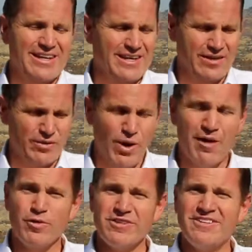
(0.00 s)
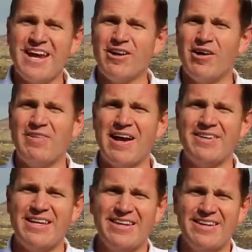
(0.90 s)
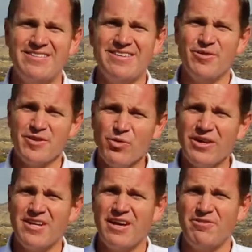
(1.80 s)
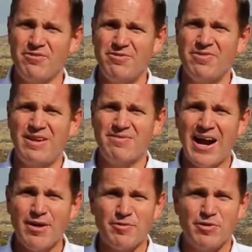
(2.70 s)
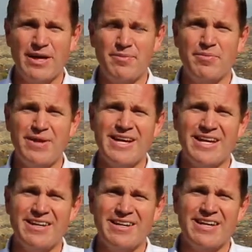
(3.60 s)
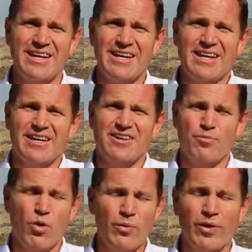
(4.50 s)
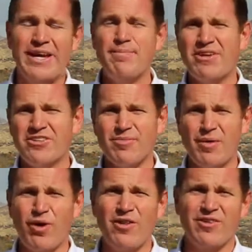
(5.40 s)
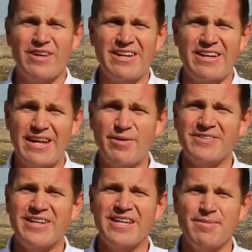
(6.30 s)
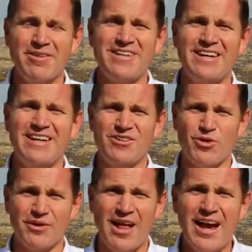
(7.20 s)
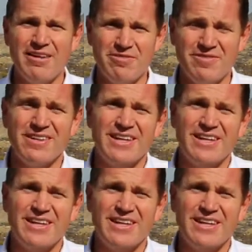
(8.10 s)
The wife was going to take all 5 kids. It was a pretty tough environment for him to be in, to the point where he mentioned to my brother that he was thinking about taking his own life.